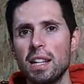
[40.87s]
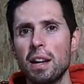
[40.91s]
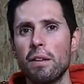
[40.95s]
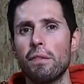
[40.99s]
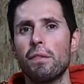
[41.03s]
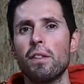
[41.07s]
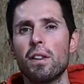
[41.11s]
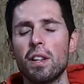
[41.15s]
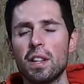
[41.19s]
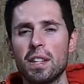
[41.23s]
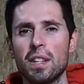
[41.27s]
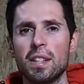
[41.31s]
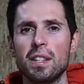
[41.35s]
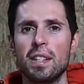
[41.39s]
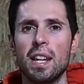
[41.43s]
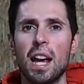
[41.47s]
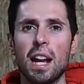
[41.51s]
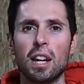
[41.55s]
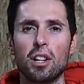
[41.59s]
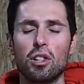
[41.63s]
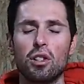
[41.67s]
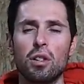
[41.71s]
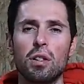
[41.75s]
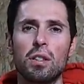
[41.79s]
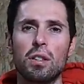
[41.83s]
different
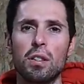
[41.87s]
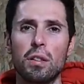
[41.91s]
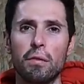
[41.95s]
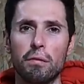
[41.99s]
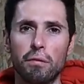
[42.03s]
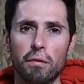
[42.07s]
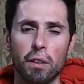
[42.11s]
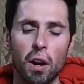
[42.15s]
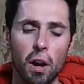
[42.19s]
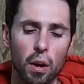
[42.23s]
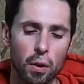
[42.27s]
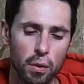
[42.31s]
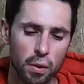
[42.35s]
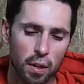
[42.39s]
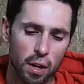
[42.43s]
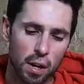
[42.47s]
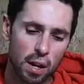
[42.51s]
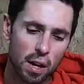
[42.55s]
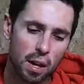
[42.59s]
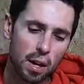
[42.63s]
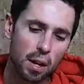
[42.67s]
sections of road.